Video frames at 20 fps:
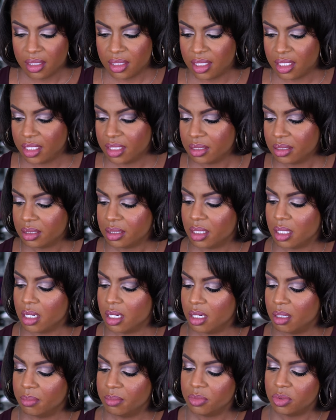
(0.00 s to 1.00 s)
This
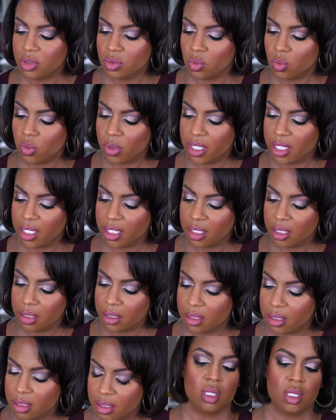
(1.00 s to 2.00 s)
comes
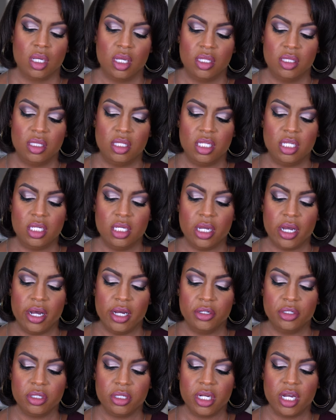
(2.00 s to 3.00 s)
with the
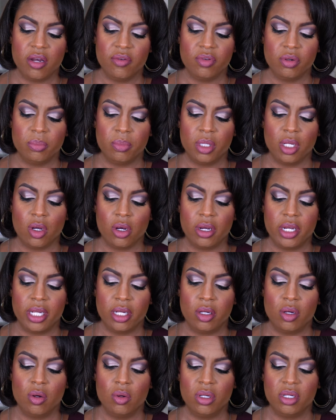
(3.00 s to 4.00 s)
Undercover
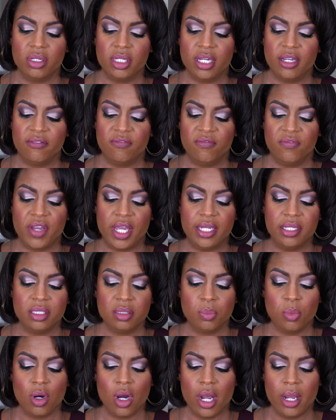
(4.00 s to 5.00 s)
Blurring Coconut
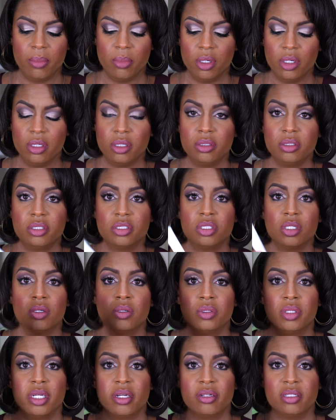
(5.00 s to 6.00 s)
Face Primer.
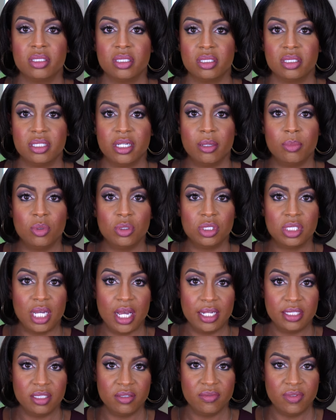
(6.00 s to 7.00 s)
So there's a sample
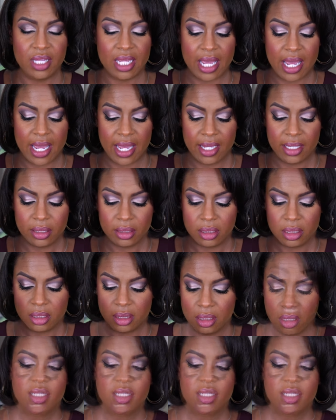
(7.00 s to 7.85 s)
size of that.